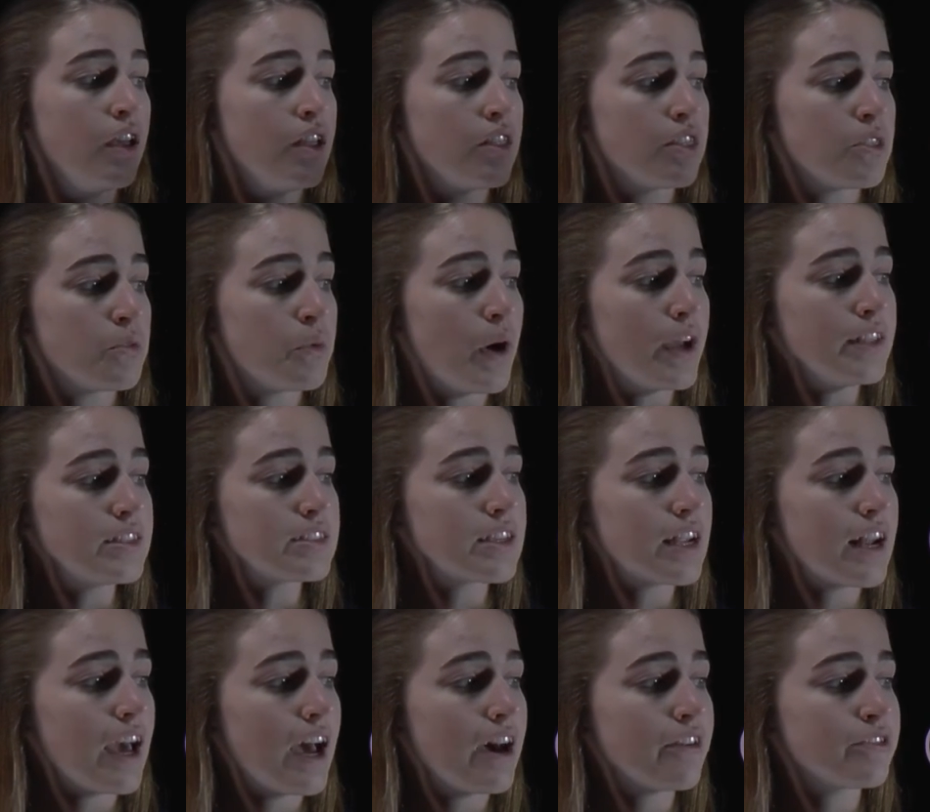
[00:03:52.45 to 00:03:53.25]
The way it's
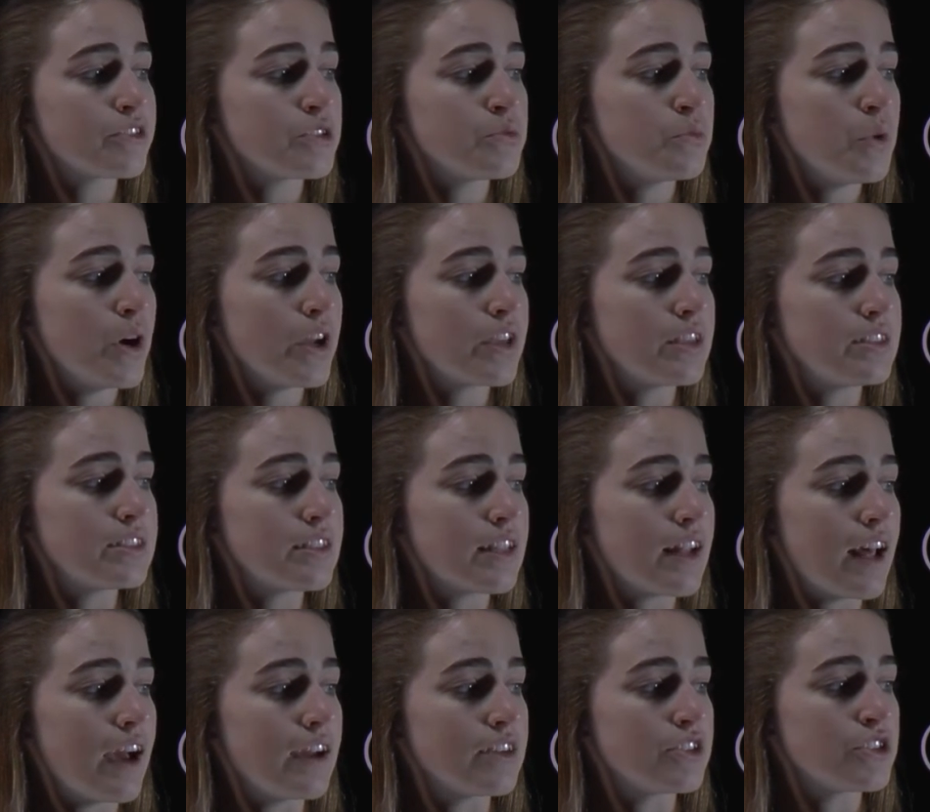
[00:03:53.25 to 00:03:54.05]
going to have to work is
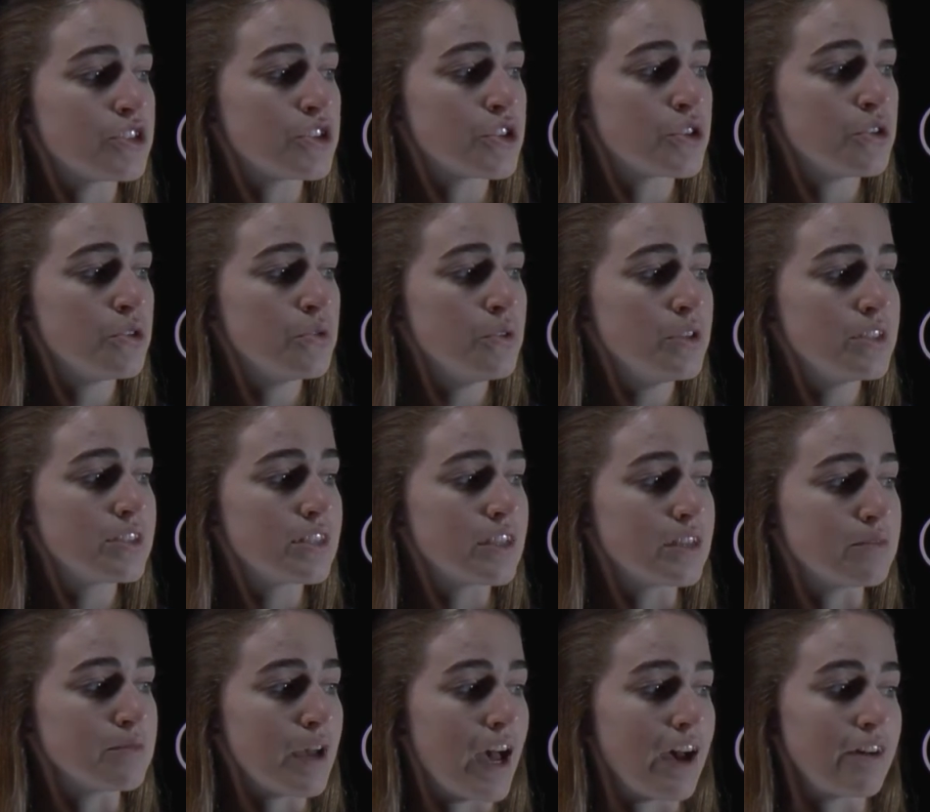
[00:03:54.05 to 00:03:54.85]
that our 2 is
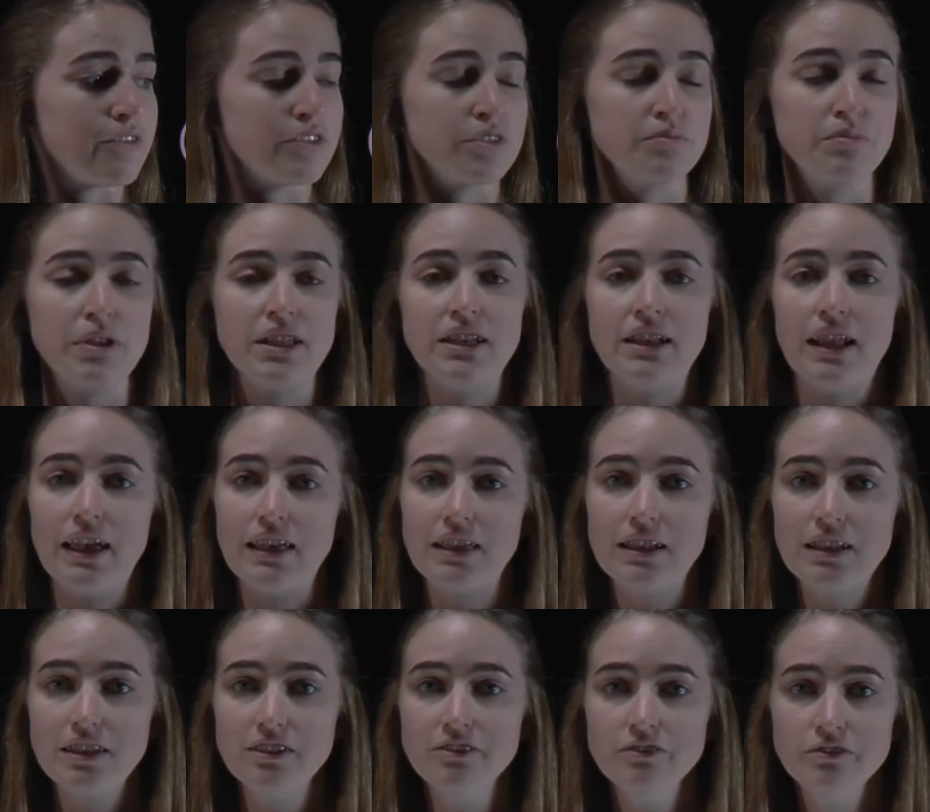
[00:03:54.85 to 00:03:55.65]
going to have to be
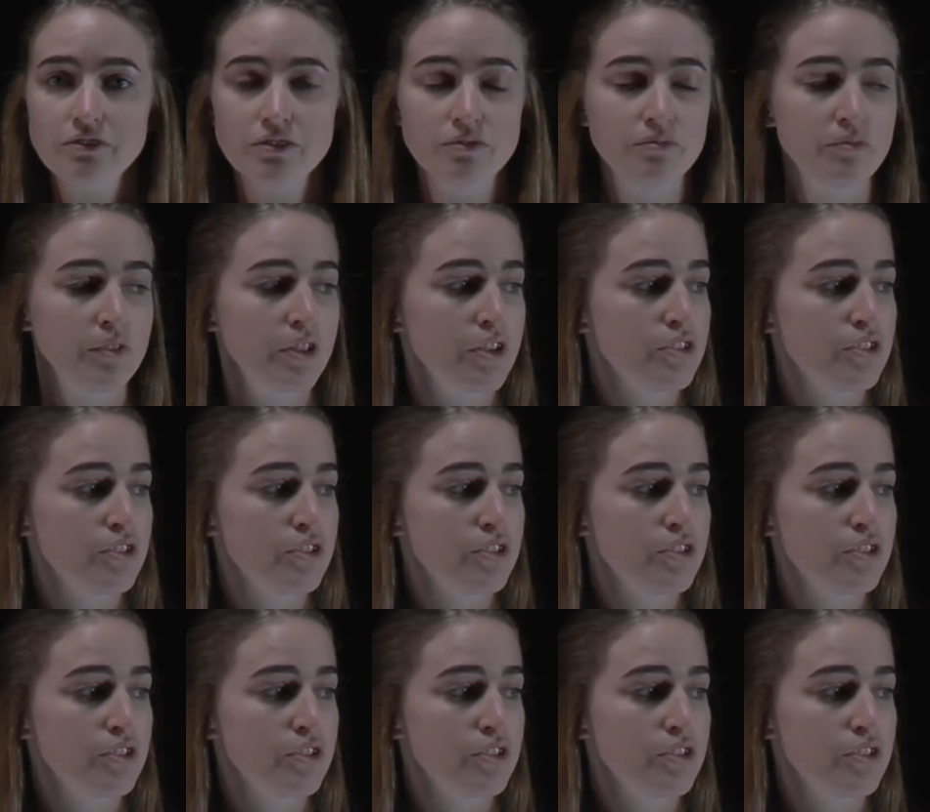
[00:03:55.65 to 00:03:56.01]
negative,